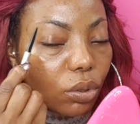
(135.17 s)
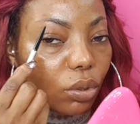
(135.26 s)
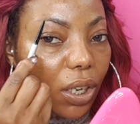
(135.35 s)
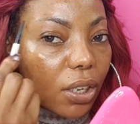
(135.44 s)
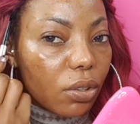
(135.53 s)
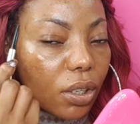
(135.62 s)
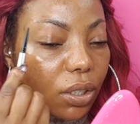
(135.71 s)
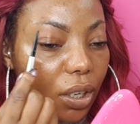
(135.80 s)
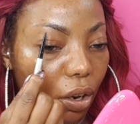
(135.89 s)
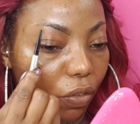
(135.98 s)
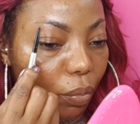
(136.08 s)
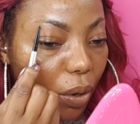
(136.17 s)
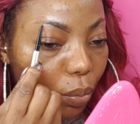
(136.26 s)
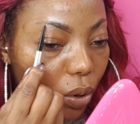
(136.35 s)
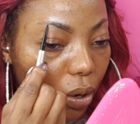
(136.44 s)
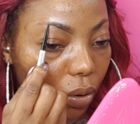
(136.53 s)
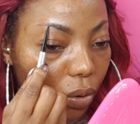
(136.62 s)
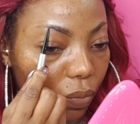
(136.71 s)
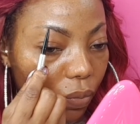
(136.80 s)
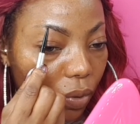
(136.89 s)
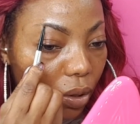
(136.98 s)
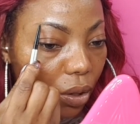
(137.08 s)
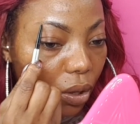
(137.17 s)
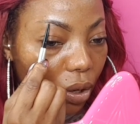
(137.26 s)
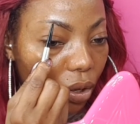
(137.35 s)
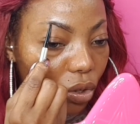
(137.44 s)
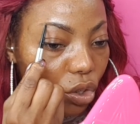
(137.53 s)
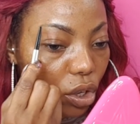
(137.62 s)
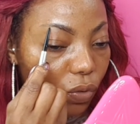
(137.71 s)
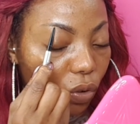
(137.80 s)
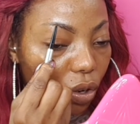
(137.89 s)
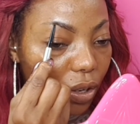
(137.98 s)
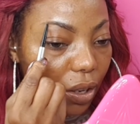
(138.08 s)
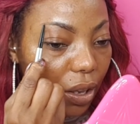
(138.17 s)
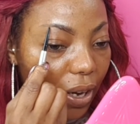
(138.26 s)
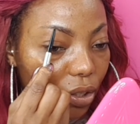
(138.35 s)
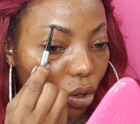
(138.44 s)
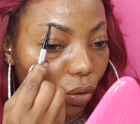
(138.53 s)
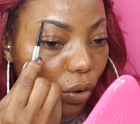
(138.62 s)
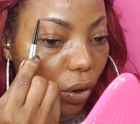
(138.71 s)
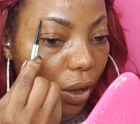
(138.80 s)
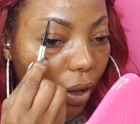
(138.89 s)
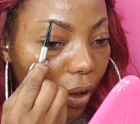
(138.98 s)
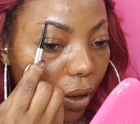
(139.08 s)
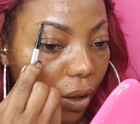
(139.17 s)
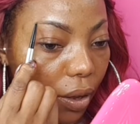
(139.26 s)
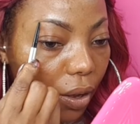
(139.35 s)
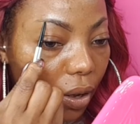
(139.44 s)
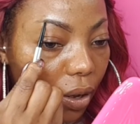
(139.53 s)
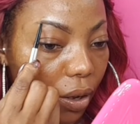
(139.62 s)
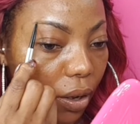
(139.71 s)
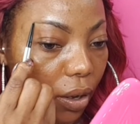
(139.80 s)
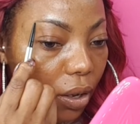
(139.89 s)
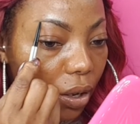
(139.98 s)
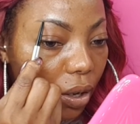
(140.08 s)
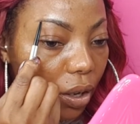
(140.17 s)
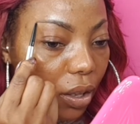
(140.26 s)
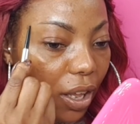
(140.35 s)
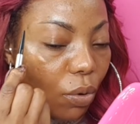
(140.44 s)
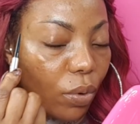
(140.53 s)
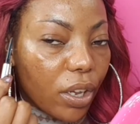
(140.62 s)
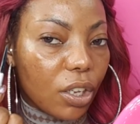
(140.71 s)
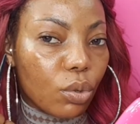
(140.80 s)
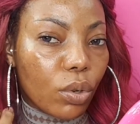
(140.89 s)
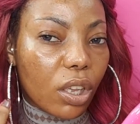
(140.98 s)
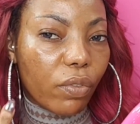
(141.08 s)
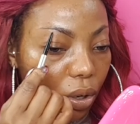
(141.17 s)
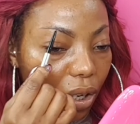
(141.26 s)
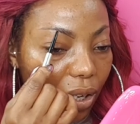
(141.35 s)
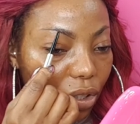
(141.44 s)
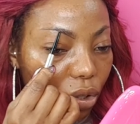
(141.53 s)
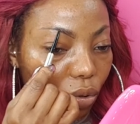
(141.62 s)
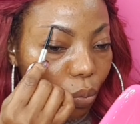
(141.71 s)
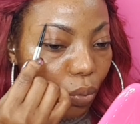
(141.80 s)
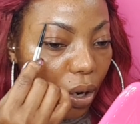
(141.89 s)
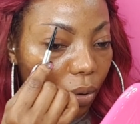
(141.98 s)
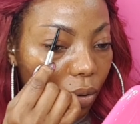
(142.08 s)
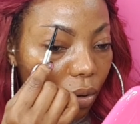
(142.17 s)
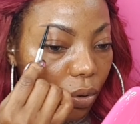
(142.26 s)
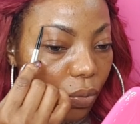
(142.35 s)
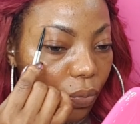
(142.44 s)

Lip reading: to get to the tail of my brow. You just follow the lines of your hair. In that way it will give you a natural brow.